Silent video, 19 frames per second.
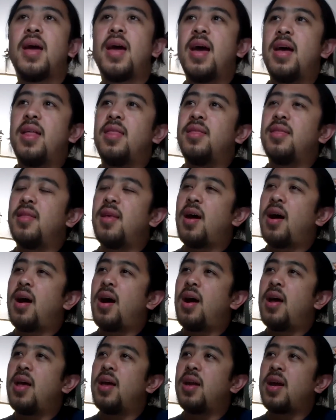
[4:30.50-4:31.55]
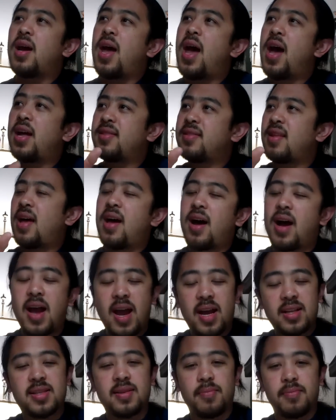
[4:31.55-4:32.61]
and and I had I
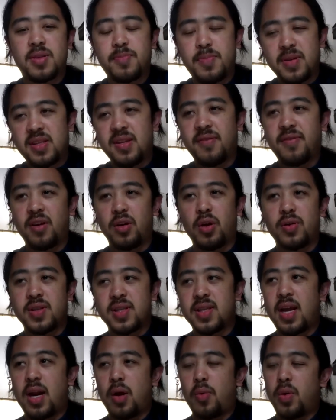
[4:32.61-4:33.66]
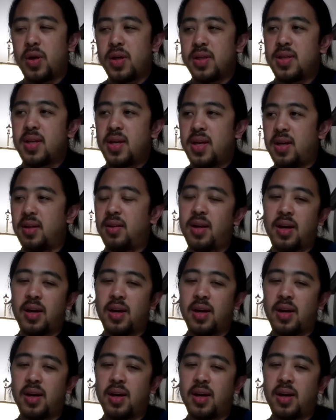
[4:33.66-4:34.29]
had some specific notes that I wanted to hit.